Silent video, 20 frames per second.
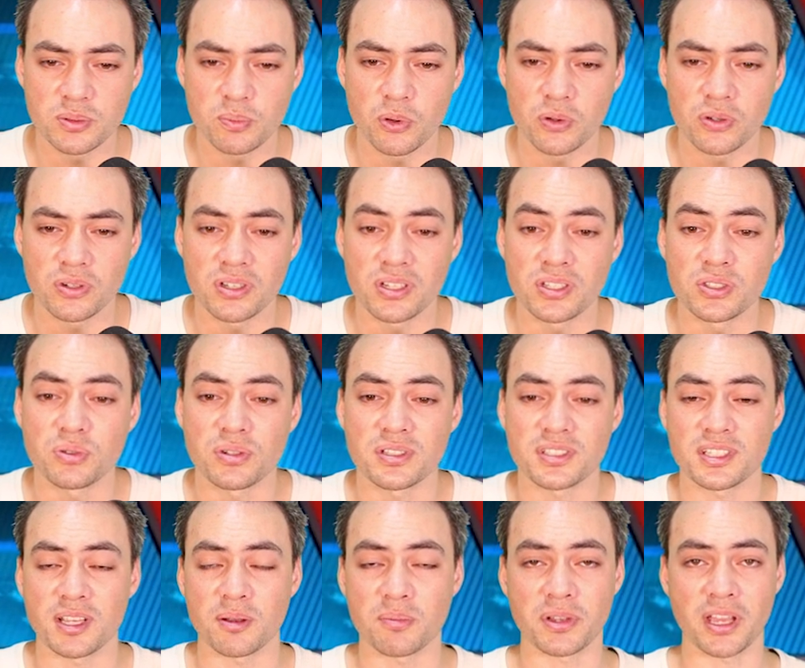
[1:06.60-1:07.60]
sported a
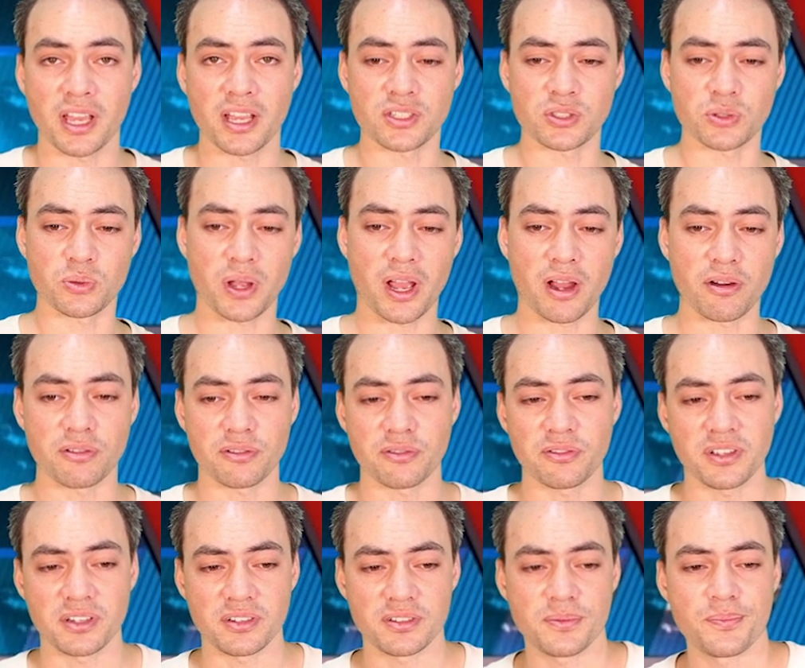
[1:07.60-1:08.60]
dress-up casual
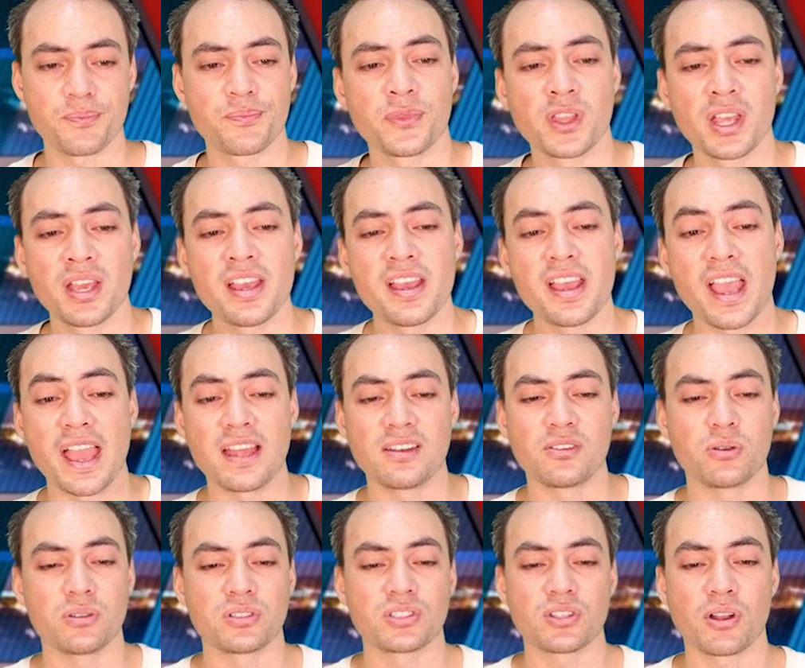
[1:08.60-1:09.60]
outfit,
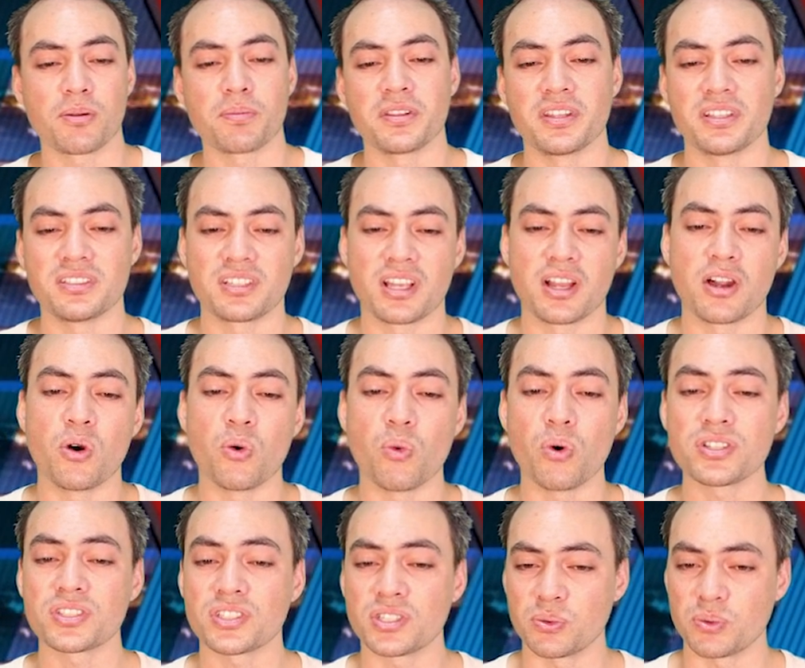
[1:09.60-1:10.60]
and her stop at the jail
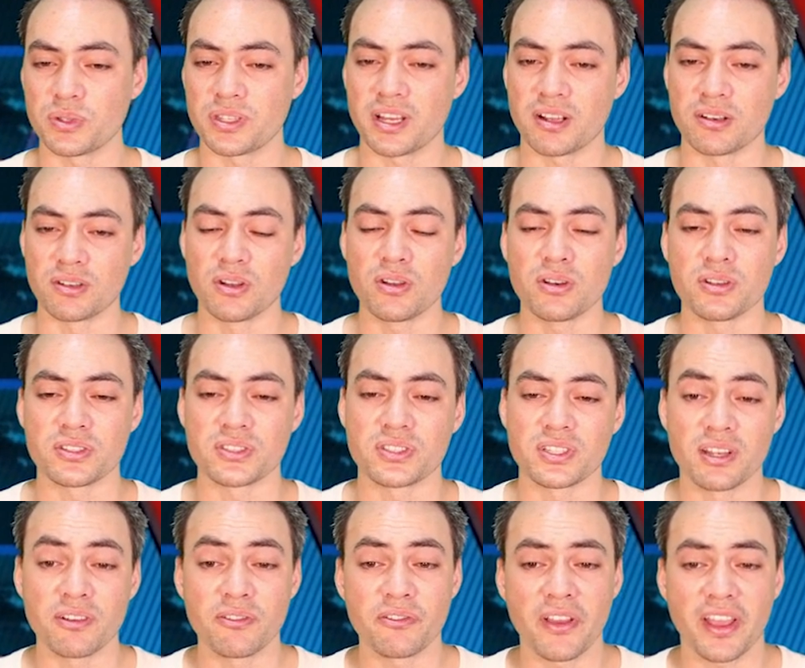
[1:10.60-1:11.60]
wasn't without
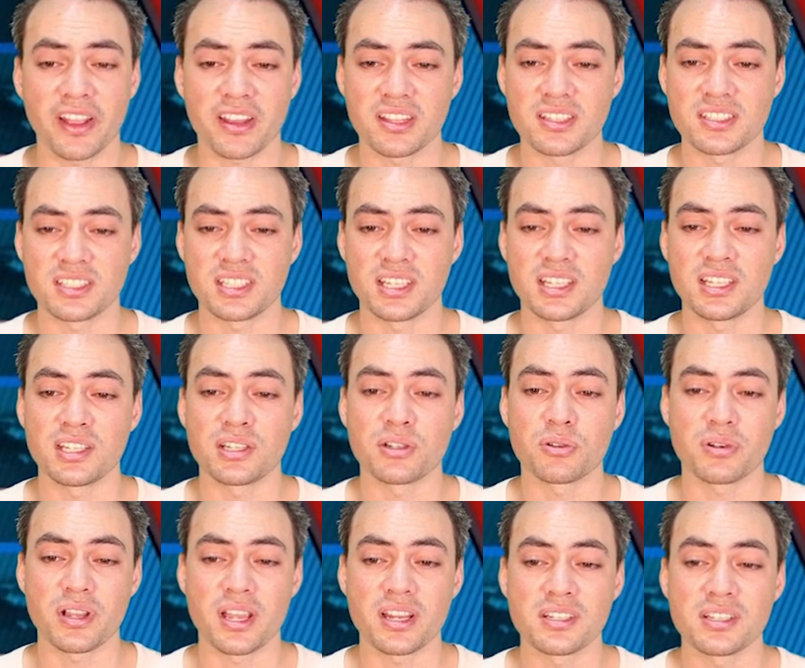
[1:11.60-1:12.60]
notice. In fact, she
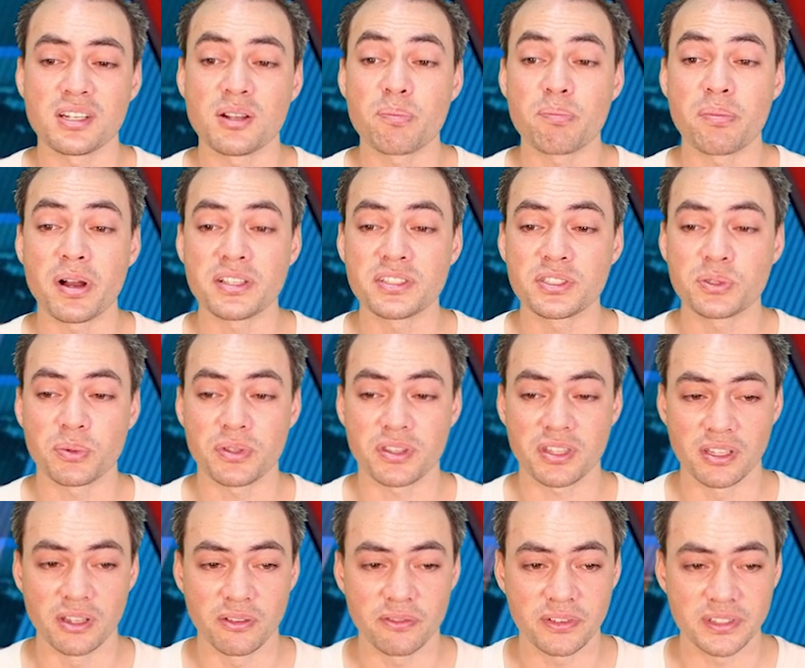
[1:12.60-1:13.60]
created a buzz
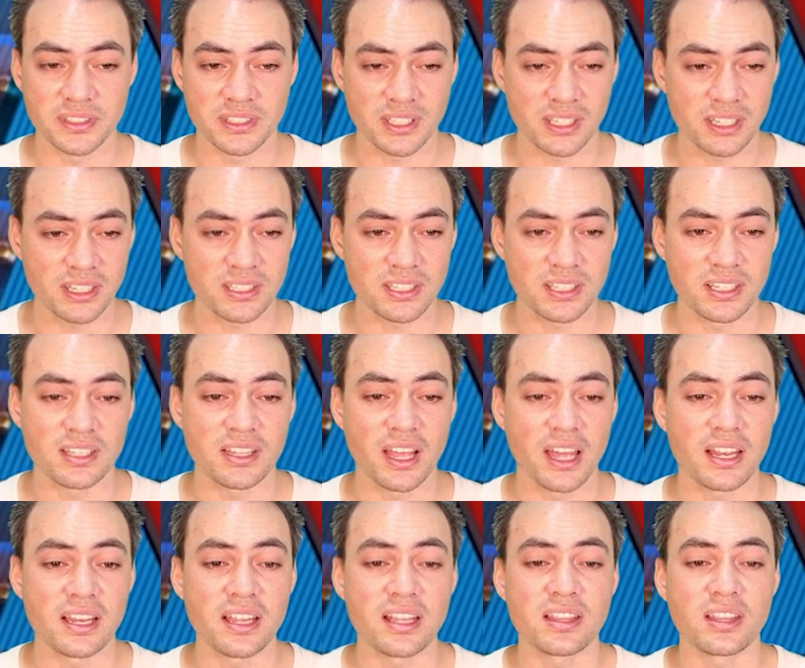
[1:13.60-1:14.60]
within the facility
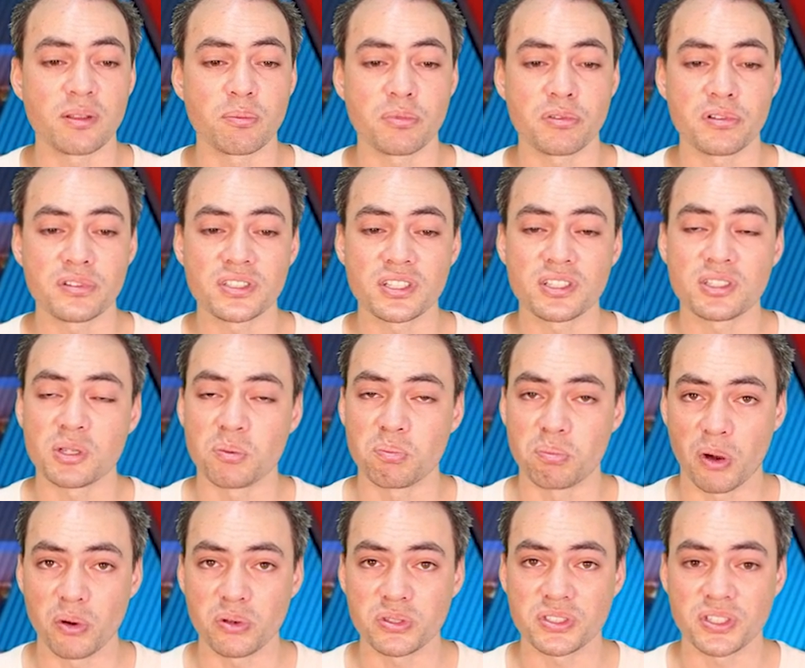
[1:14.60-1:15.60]
that led the prison to
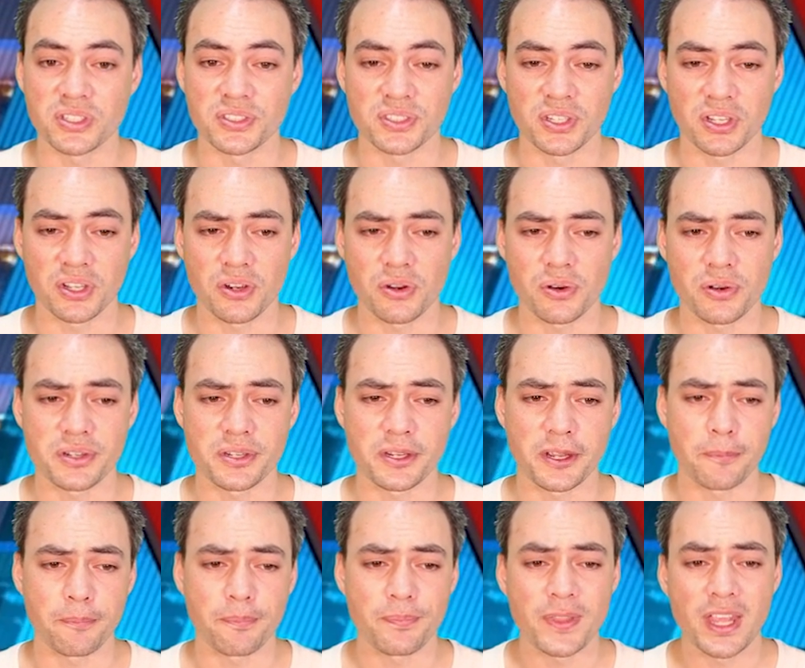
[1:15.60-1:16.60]
bolster
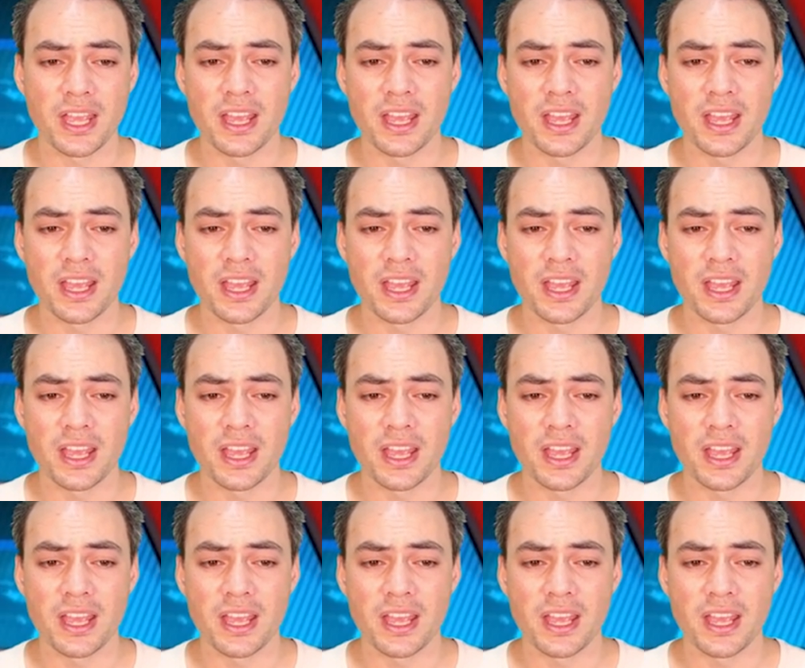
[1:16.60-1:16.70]
security.